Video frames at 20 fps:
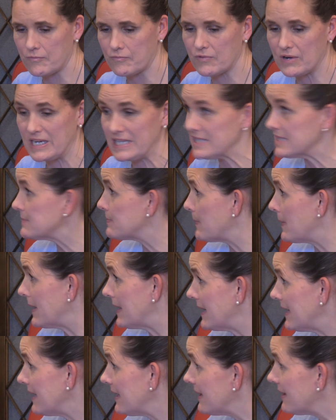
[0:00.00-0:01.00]
raise
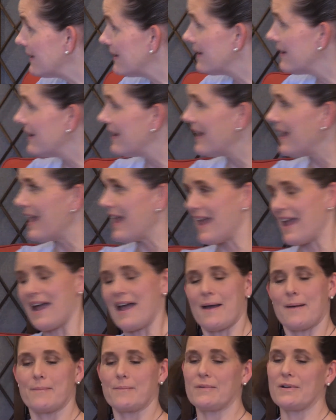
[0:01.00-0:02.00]
money.
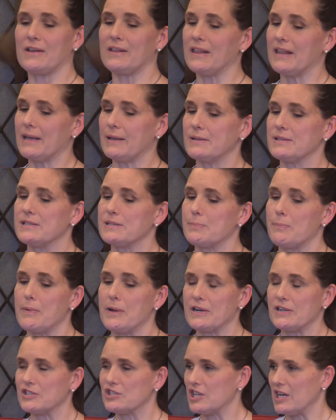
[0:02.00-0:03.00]
Collect
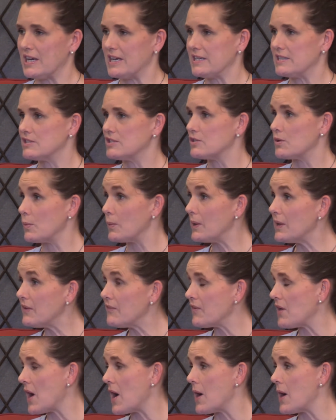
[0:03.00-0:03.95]
spare change. So we have a